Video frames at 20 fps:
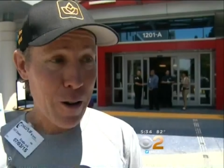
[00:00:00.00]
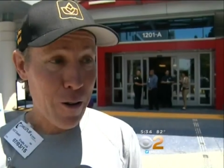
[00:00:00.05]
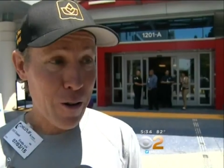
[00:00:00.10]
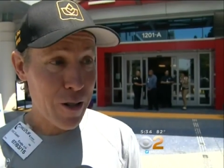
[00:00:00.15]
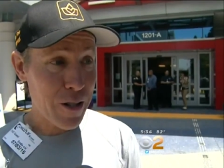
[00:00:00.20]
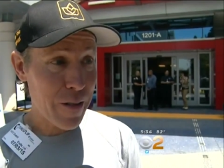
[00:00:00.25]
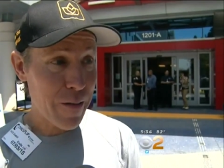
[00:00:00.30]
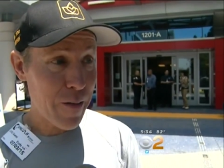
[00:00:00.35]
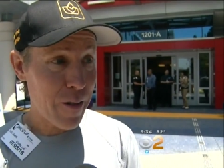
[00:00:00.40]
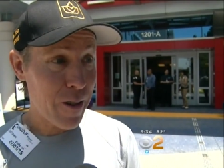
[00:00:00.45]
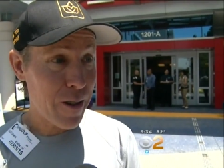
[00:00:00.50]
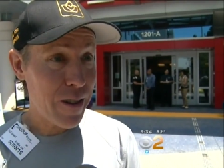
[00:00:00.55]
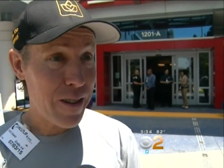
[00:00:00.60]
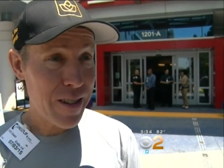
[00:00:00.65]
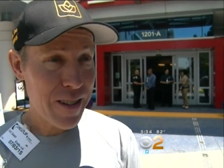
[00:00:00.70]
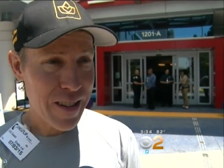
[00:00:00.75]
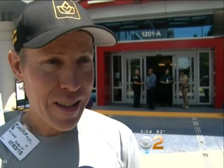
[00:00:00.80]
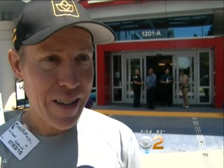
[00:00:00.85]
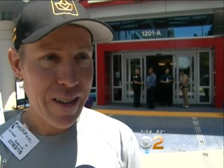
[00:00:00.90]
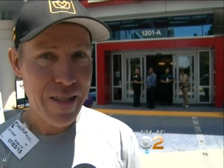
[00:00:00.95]
about Christopher
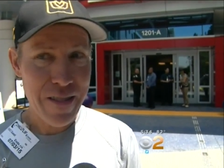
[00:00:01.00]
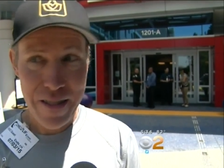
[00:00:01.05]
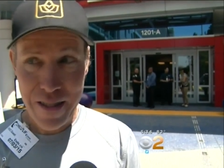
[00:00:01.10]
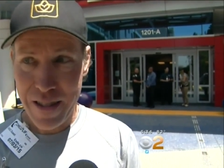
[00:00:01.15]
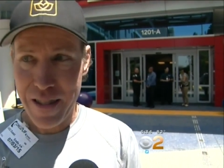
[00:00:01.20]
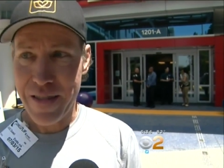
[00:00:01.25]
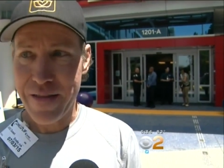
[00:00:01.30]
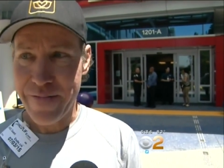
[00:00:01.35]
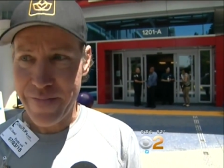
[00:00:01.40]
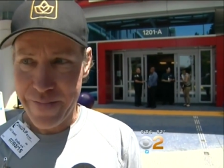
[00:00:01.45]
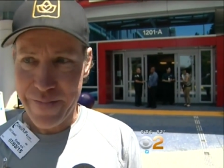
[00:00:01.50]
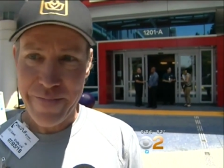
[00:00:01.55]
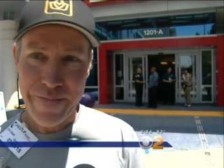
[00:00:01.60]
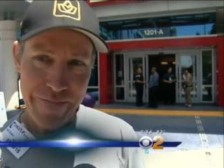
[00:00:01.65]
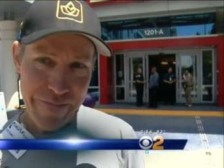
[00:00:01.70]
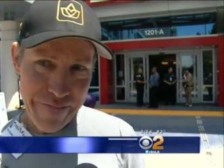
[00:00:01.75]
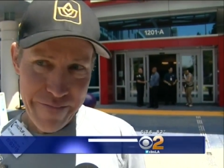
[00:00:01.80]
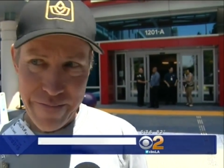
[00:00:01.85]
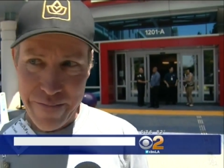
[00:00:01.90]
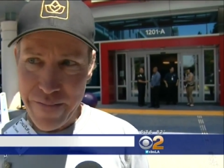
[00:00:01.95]
and those
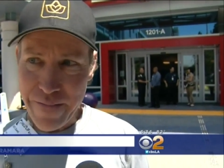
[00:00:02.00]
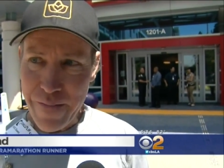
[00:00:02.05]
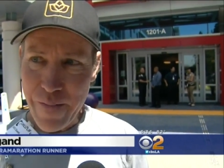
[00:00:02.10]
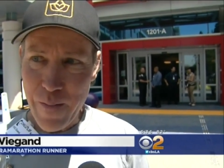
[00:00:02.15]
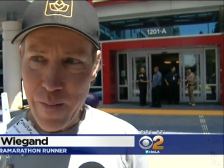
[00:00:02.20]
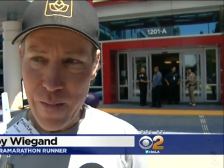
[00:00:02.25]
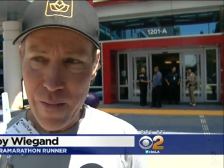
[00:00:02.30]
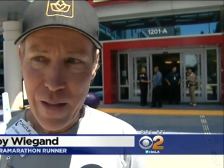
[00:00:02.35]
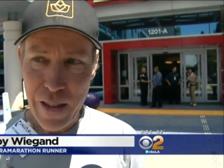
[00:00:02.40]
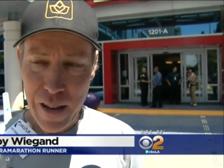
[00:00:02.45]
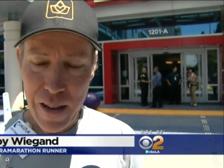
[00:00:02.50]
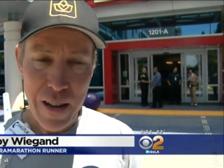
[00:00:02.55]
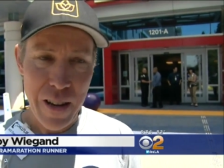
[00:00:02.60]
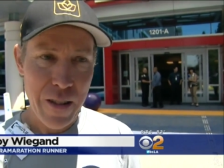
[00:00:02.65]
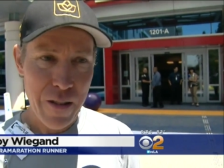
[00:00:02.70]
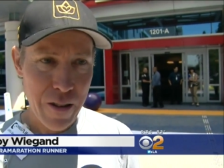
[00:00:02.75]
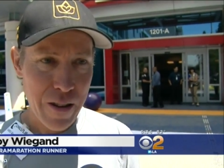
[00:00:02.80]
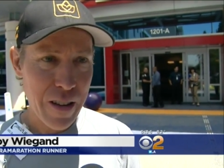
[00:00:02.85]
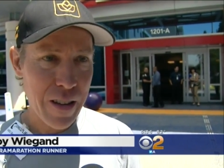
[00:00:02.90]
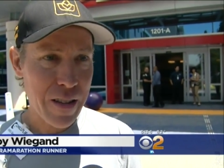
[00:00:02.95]

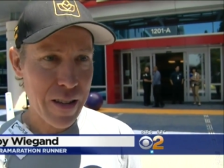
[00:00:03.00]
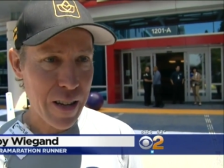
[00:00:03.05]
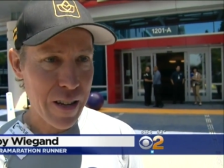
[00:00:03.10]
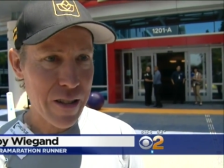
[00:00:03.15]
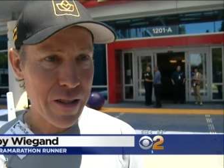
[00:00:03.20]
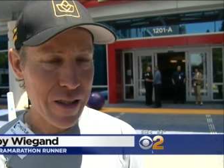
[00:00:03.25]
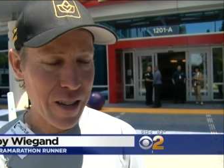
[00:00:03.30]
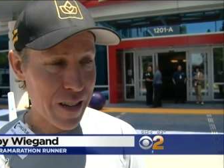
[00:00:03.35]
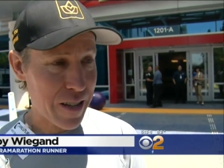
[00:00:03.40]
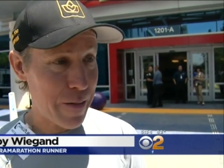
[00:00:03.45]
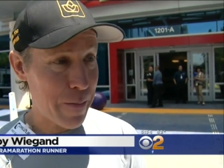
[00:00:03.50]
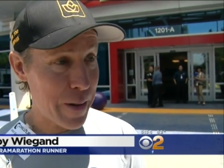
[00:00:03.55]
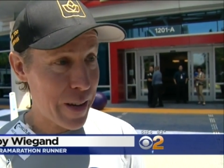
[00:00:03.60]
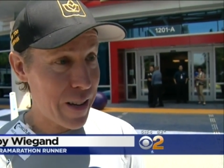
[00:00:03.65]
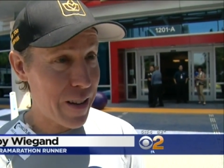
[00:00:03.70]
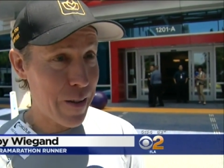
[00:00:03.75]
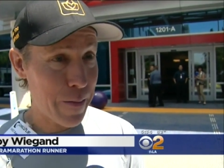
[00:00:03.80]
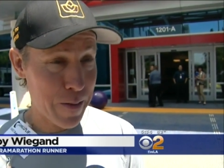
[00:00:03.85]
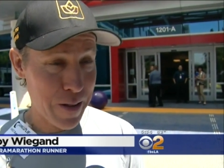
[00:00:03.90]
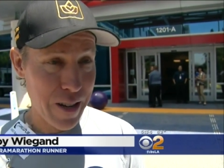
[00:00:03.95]
other kids I just got to
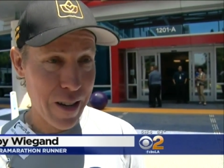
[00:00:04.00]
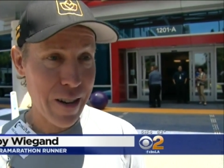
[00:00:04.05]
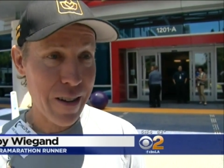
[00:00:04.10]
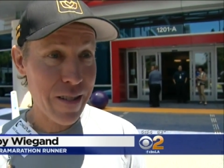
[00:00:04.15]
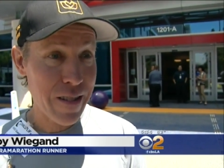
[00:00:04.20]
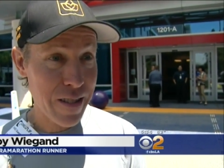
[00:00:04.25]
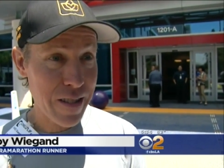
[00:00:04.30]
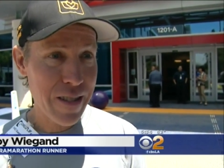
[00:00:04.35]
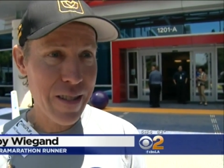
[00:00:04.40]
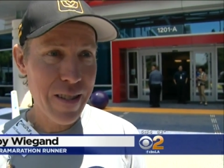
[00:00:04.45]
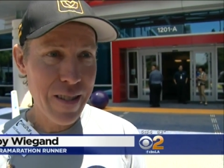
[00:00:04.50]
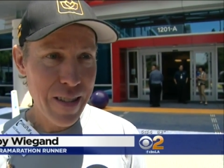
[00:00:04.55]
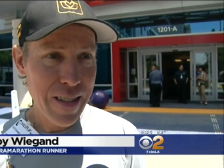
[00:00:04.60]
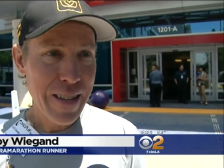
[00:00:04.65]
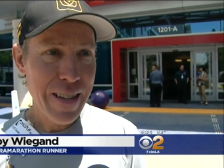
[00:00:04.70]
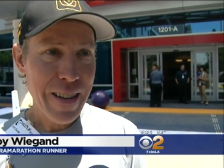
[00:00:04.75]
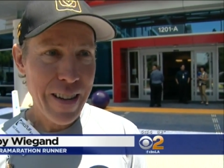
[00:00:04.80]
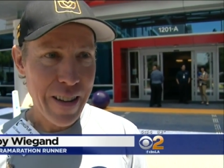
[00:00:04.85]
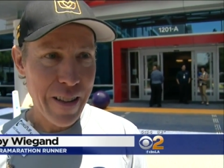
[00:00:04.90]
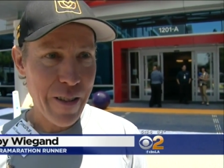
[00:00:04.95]
meet upstairs
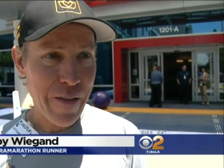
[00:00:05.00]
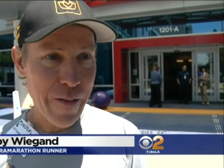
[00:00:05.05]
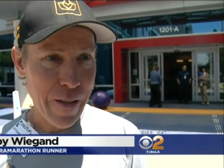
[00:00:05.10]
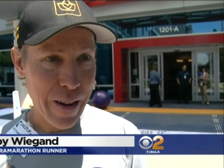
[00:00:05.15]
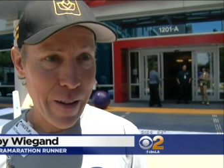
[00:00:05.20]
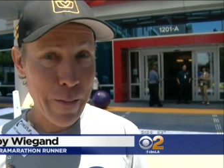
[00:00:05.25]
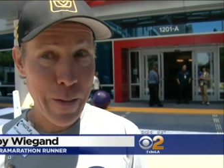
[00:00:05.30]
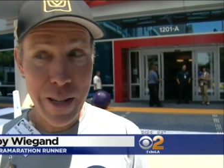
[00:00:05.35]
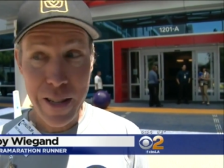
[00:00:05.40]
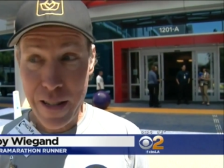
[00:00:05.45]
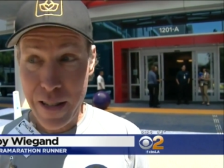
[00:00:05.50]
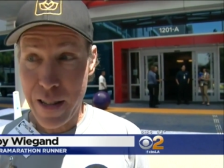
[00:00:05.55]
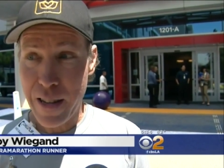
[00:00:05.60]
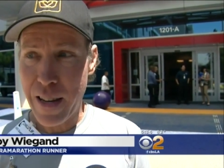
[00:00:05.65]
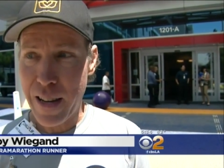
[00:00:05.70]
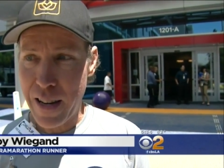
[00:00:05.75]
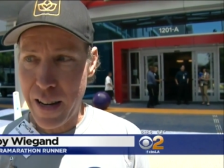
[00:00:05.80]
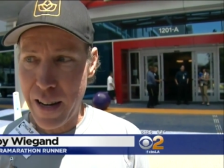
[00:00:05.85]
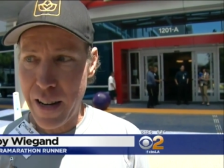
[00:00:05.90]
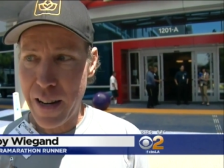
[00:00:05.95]
and their families
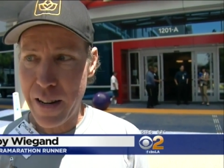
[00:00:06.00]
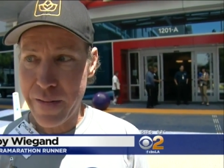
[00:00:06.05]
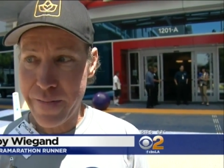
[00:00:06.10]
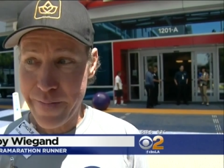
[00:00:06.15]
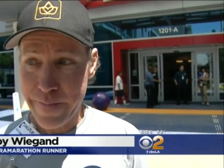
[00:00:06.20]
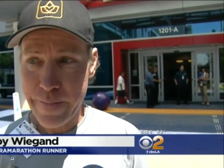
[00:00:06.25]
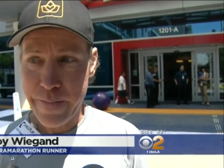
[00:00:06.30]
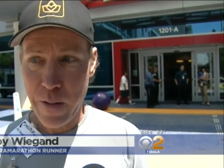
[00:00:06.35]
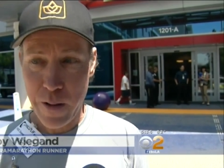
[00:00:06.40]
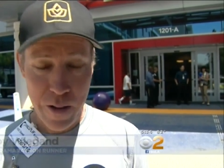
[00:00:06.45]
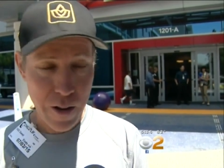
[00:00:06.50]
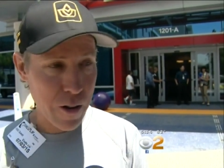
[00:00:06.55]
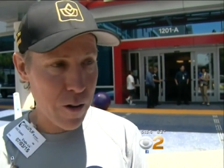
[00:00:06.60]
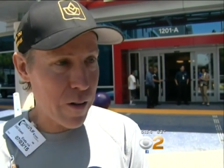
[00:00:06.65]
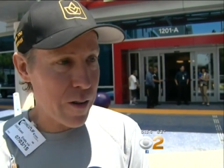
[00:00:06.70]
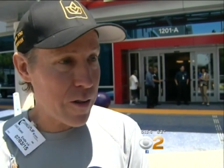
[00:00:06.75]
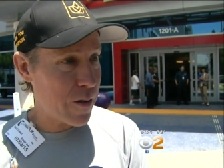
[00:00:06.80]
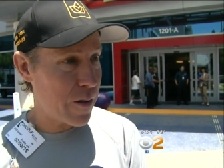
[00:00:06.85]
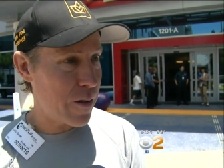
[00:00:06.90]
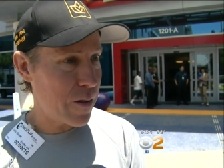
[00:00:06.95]
and uh, what they're
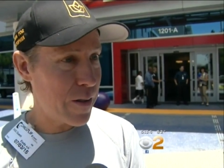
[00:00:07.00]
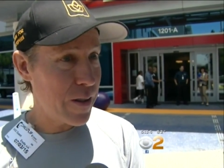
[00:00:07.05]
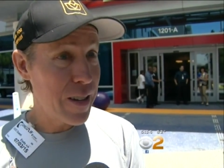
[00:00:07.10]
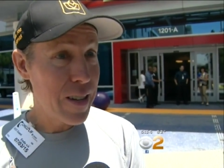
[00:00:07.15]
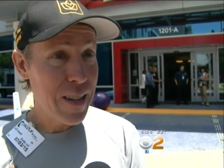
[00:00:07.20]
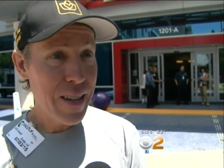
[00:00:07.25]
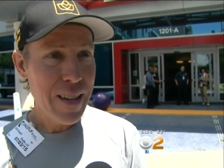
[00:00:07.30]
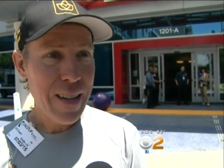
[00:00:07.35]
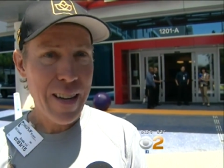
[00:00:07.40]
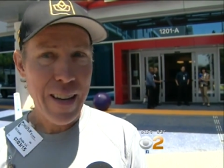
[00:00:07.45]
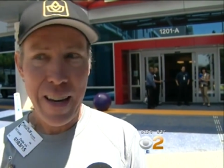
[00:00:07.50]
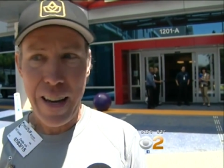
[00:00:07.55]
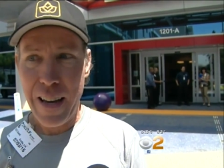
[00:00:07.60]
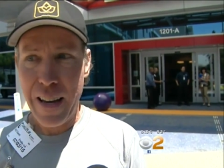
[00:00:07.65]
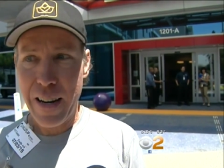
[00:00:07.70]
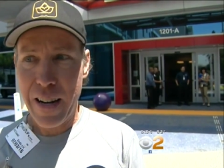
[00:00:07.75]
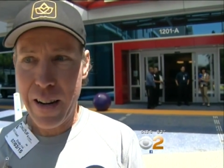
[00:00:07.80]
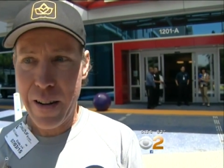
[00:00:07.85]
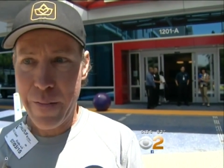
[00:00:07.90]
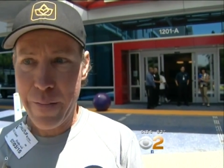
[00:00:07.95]
going through.
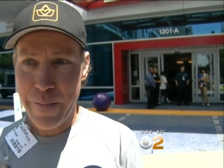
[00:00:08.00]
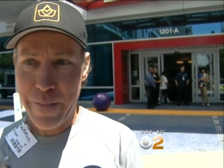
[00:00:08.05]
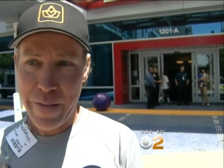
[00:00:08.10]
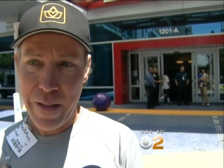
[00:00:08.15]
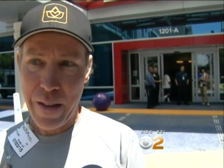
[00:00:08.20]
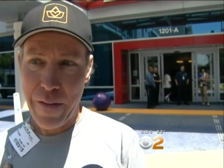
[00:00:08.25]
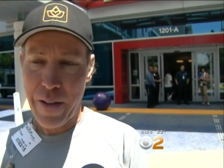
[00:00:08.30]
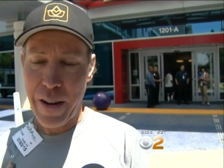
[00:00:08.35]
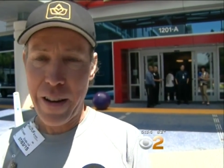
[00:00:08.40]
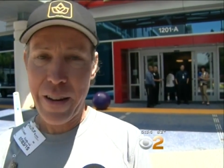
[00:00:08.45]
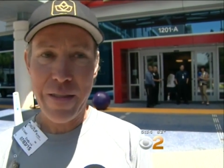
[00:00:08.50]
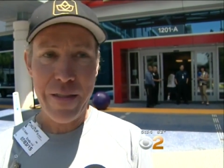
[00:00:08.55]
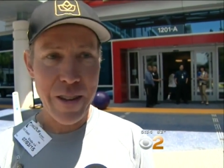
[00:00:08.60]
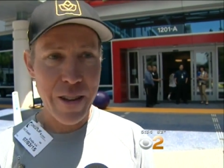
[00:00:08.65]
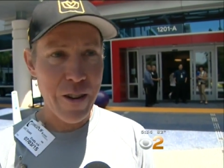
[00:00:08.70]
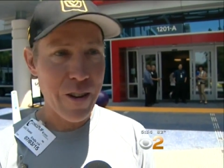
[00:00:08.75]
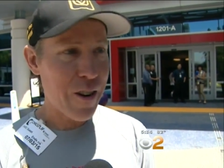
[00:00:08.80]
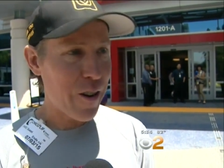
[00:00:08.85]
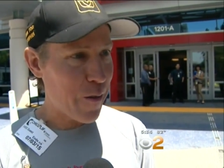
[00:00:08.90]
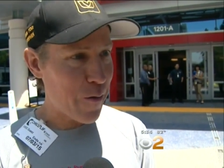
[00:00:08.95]
And um, if I
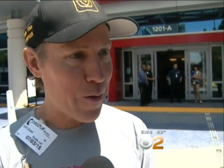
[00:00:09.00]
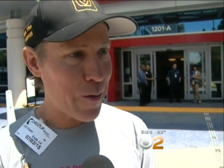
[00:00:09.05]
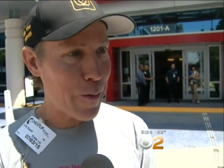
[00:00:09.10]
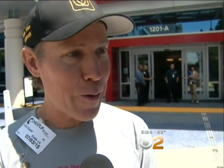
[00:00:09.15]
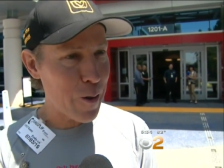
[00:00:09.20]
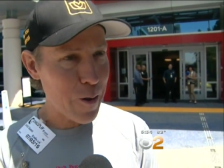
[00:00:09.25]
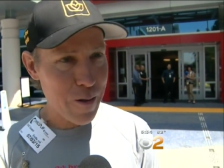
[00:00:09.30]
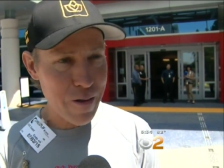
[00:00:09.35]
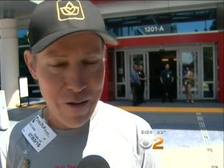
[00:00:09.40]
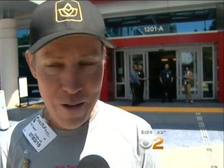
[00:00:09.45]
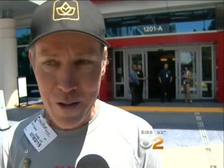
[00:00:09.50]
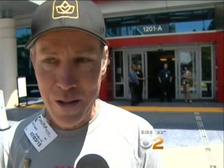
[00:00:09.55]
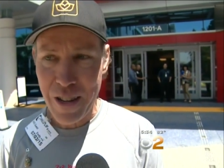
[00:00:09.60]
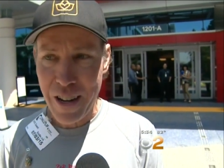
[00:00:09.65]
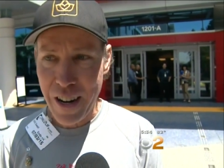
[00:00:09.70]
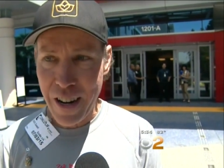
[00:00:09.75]
get uncomfortable or a little